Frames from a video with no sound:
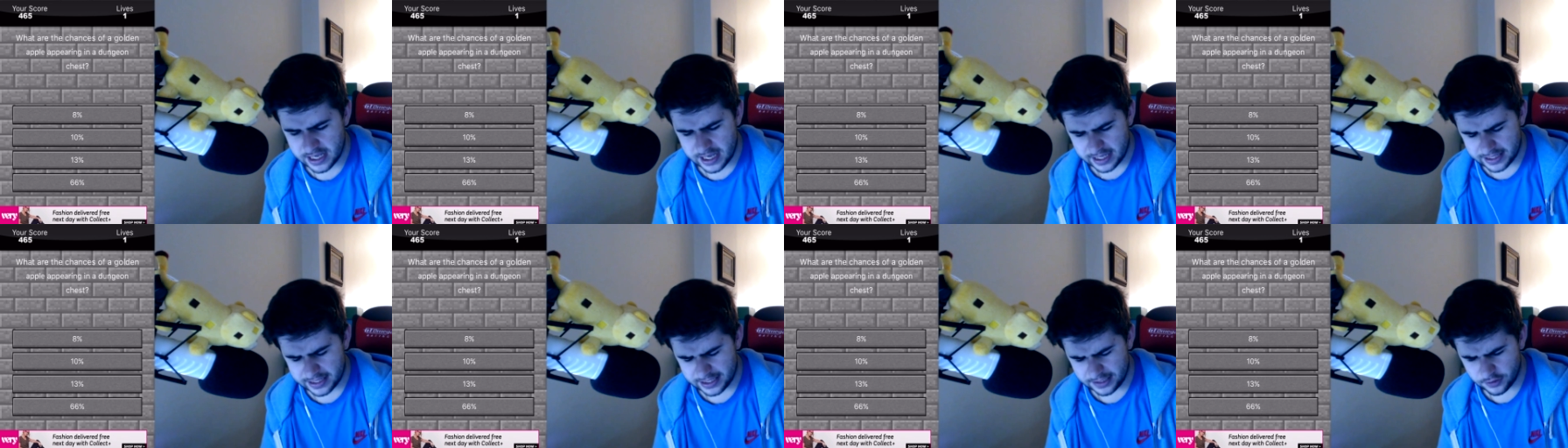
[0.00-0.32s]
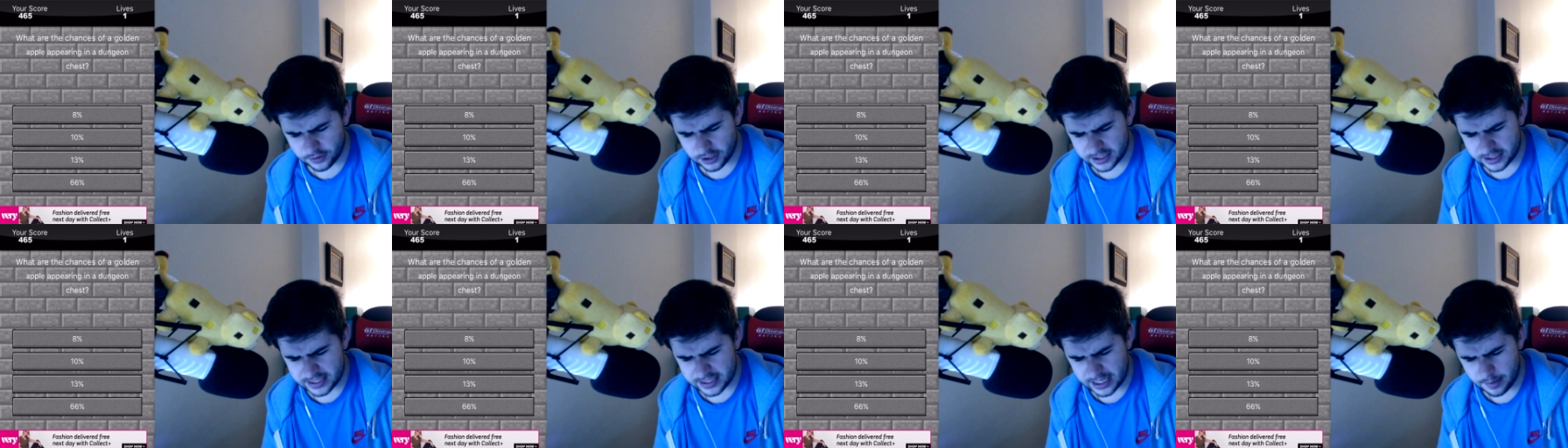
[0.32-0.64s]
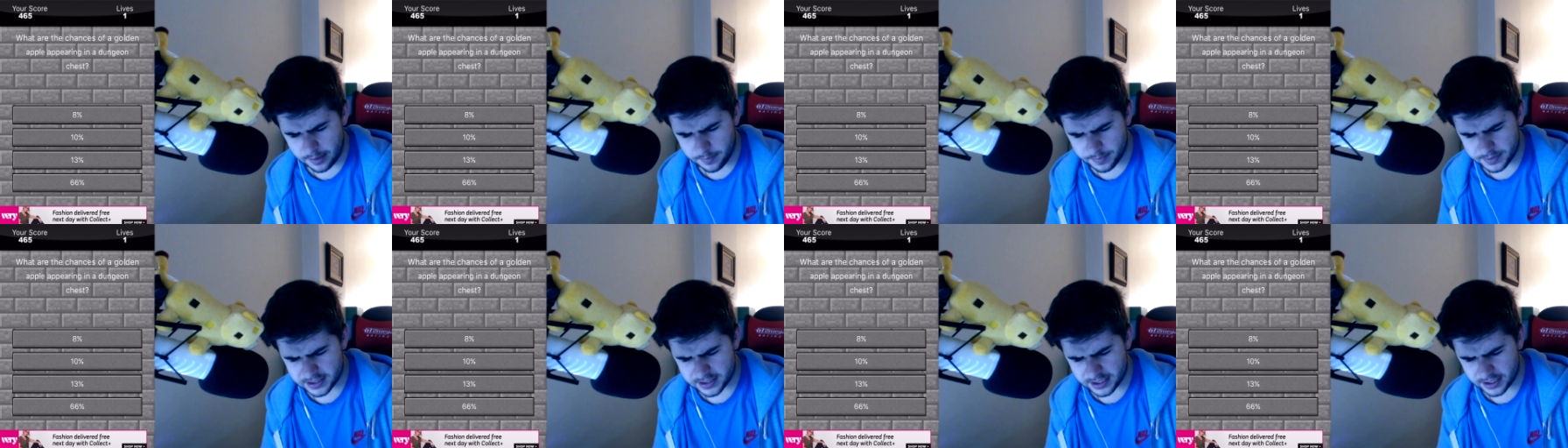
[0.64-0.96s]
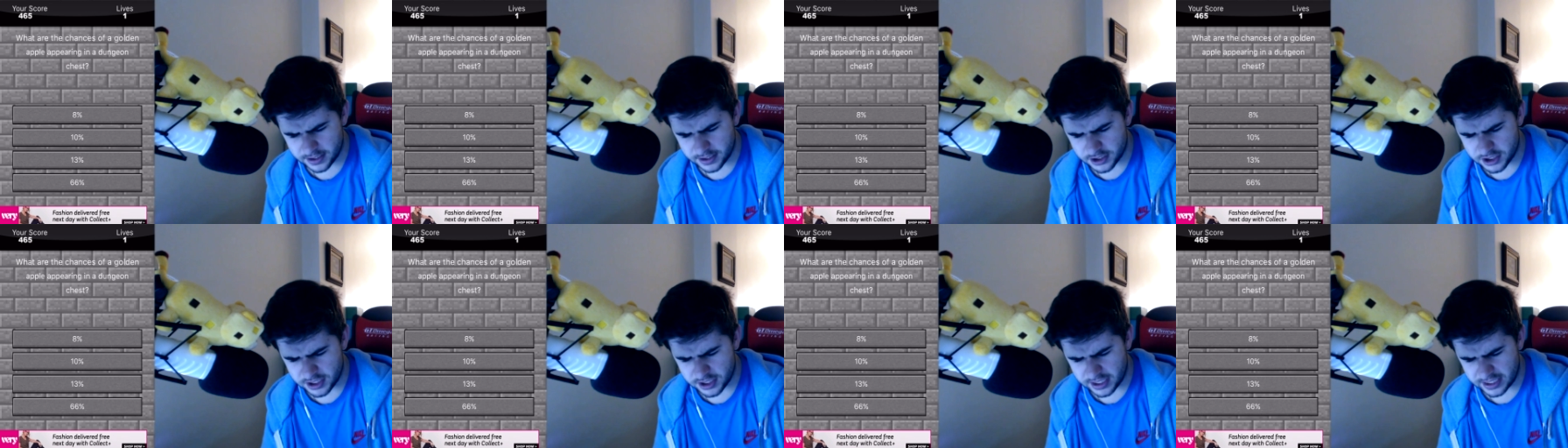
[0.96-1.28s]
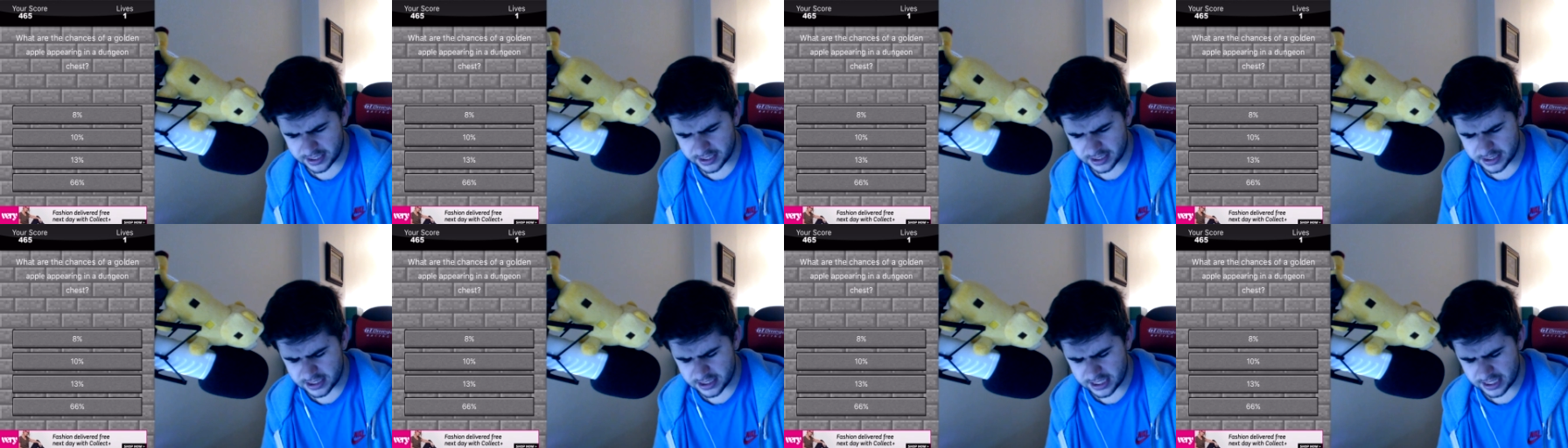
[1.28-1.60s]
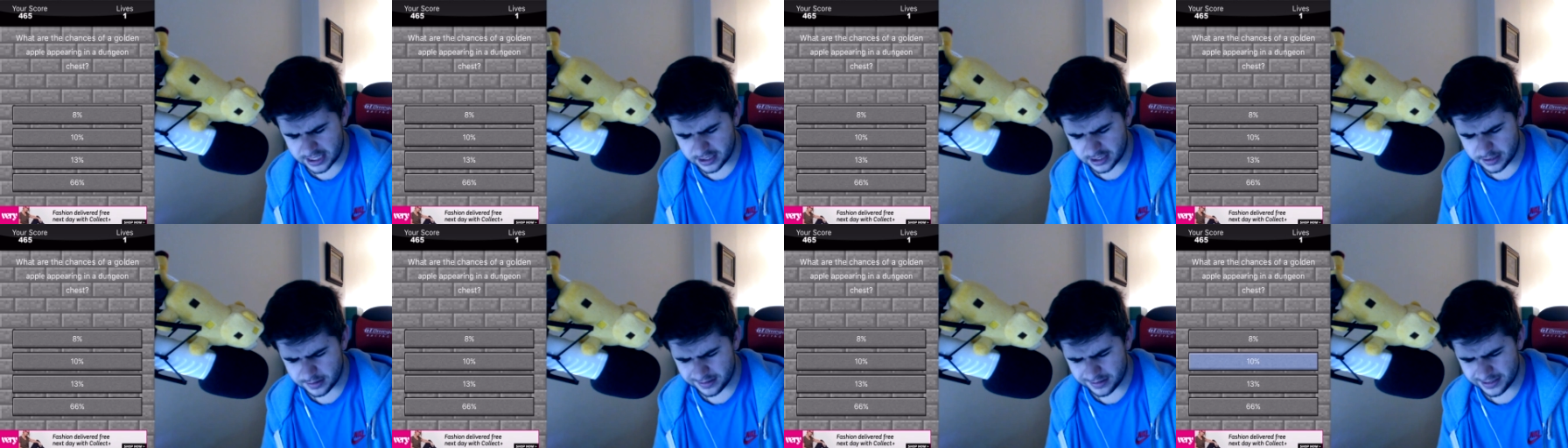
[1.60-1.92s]
I think you got a 10% chest,
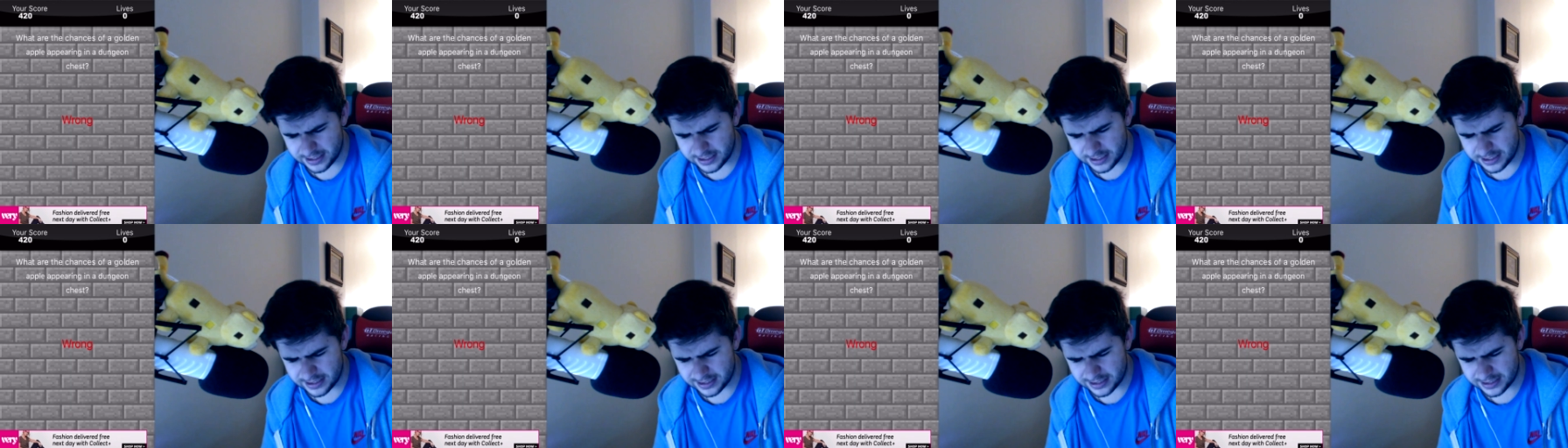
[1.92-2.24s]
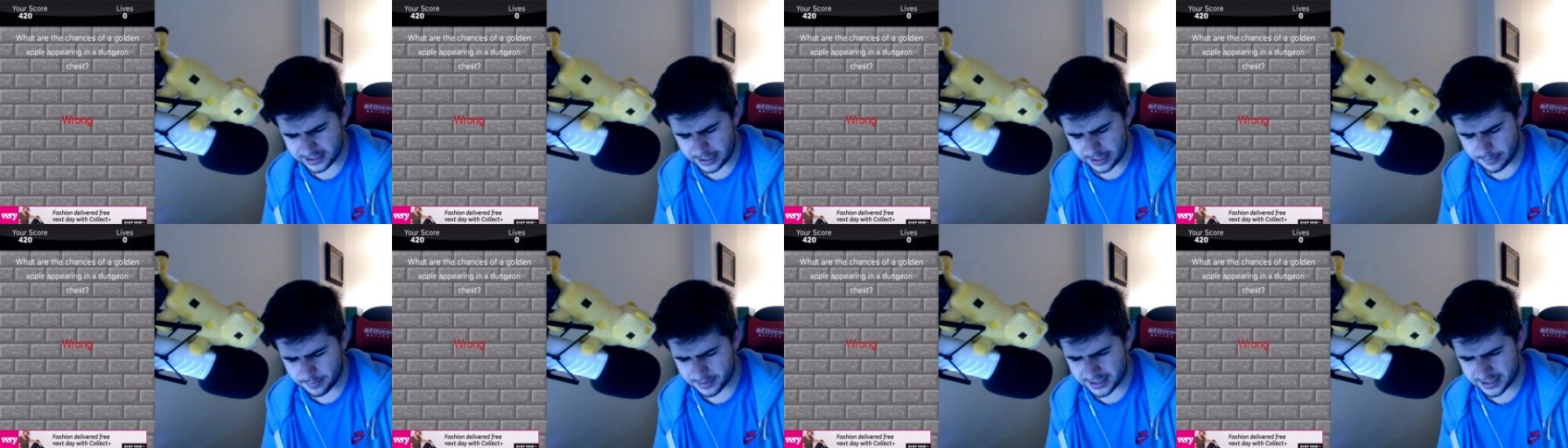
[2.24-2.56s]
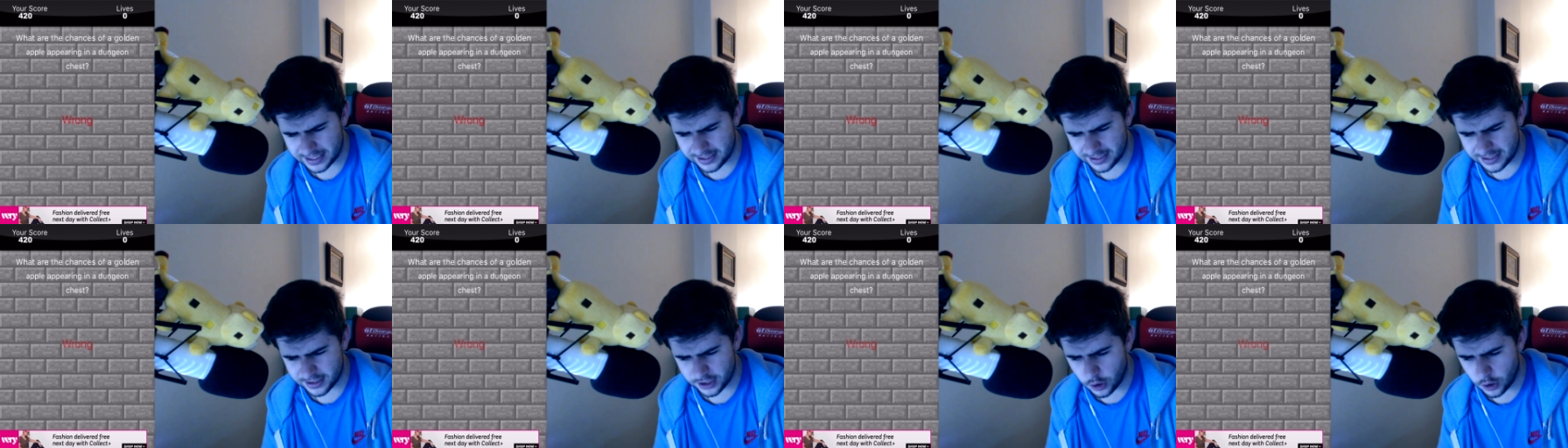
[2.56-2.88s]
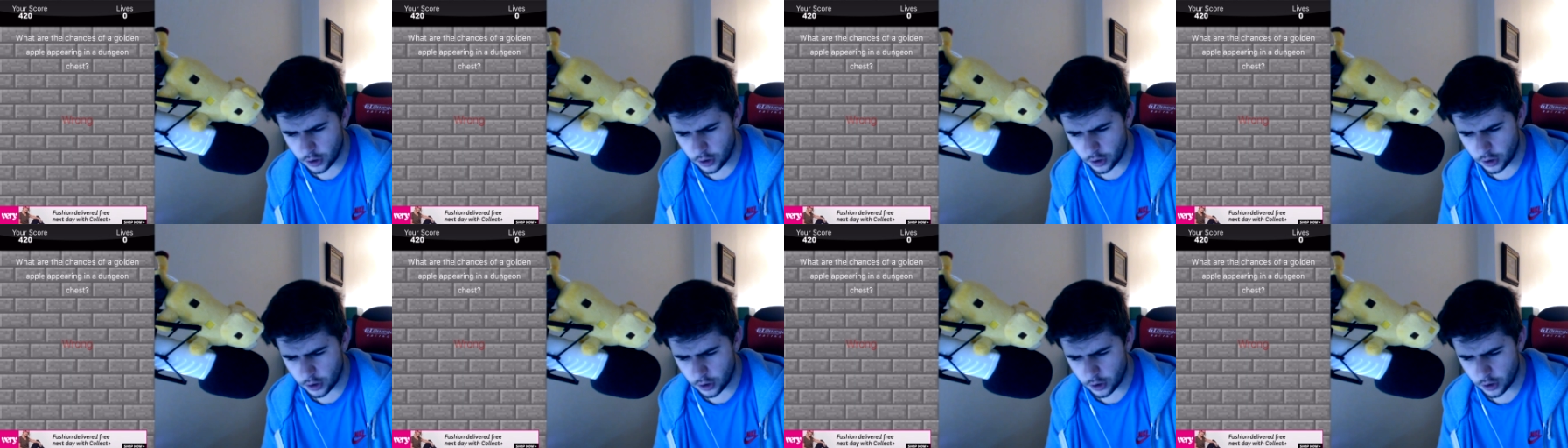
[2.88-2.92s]
10%,